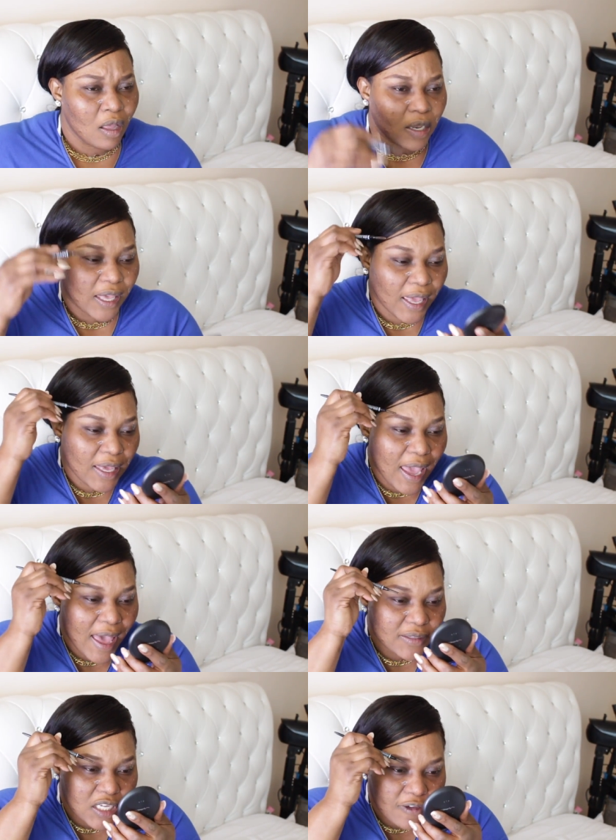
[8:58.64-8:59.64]
Like, I
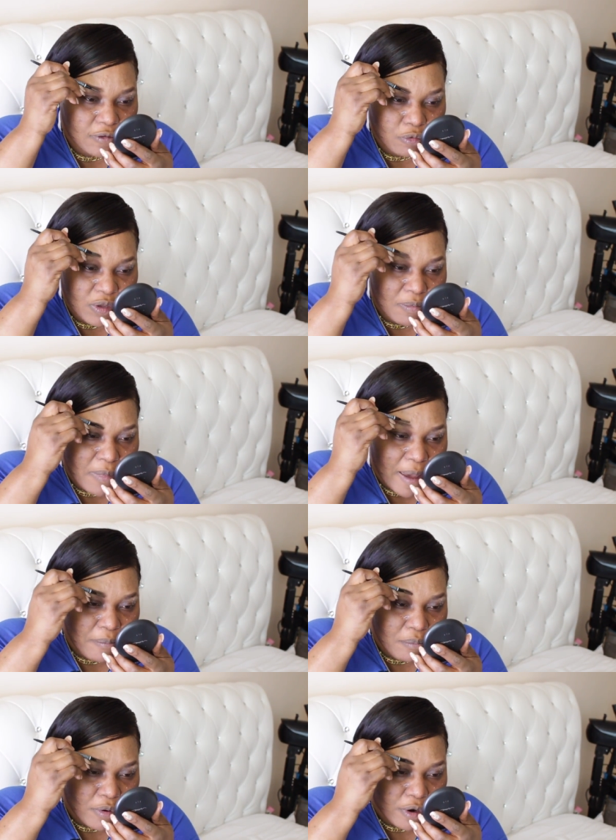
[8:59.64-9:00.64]
can't even
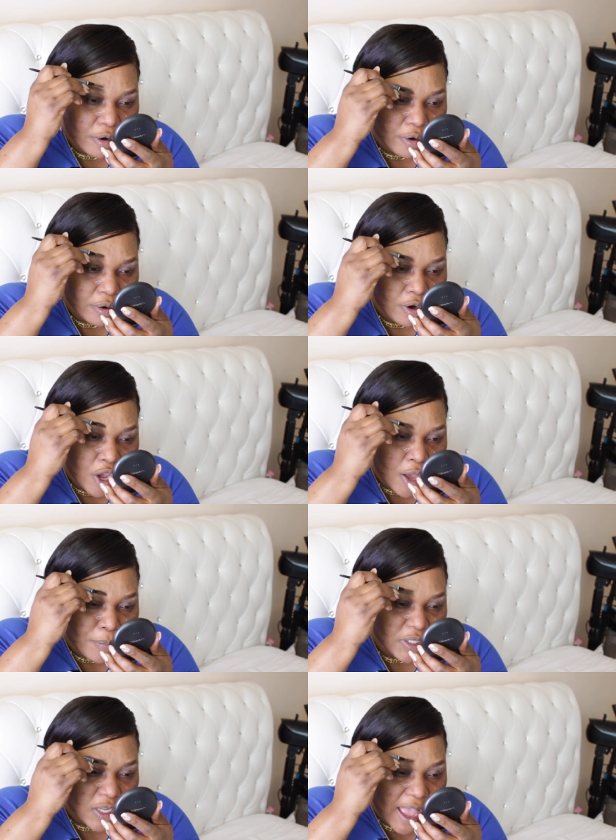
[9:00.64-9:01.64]
remember.
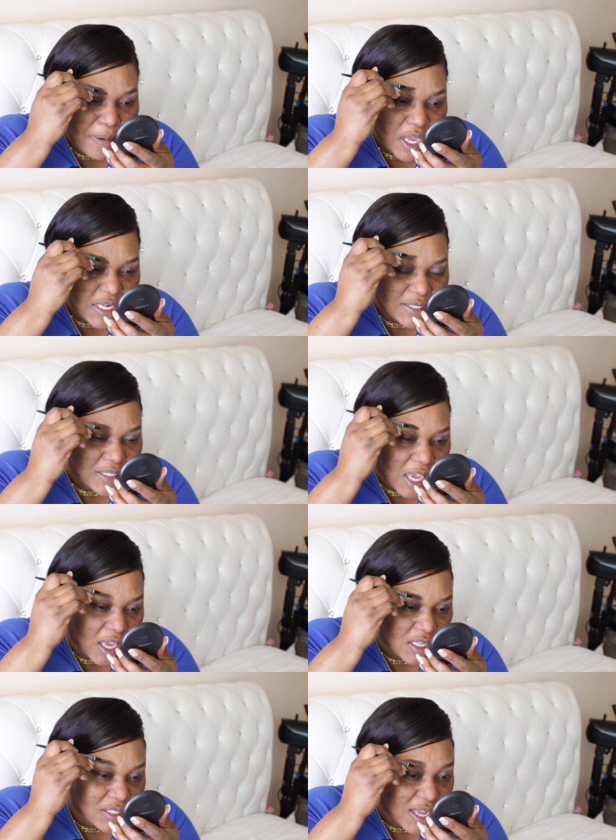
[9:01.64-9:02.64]
But I'm gonna say it's